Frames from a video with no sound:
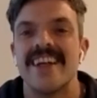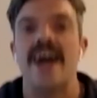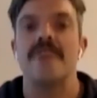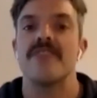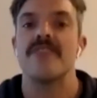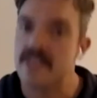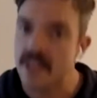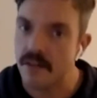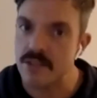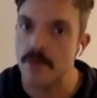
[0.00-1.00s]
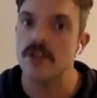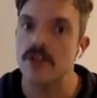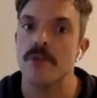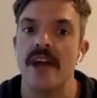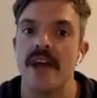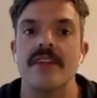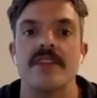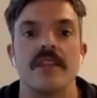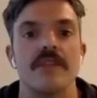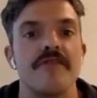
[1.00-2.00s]
If this is comfortable, you bring the hands
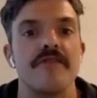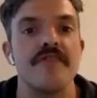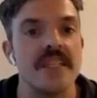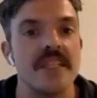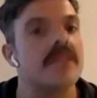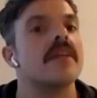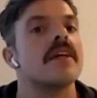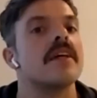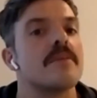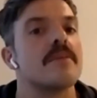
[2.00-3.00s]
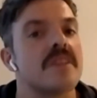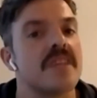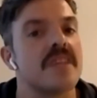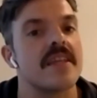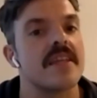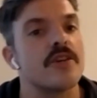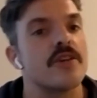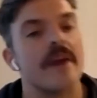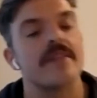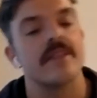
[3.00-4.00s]
on the feet, thumbs on the inside, and you go
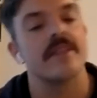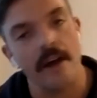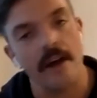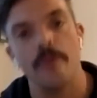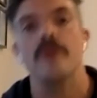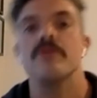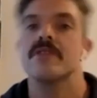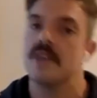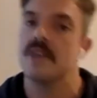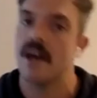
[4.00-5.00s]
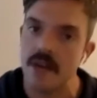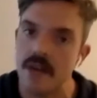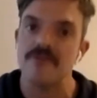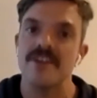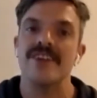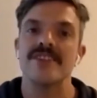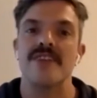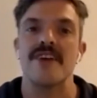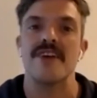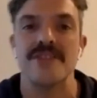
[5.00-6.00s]
back to the elbows, see how that feels. If
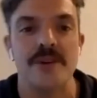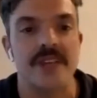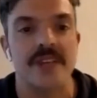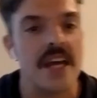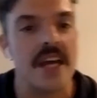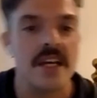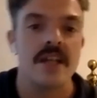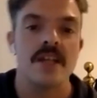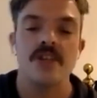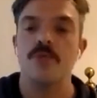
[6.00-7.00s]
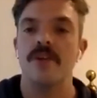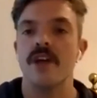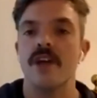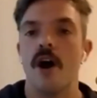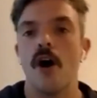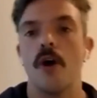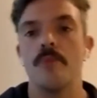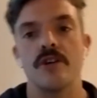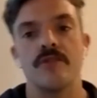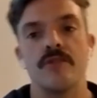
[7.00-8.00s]
that feels okay, you bring the arms
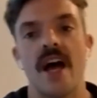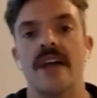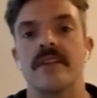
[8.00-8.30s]
over the head.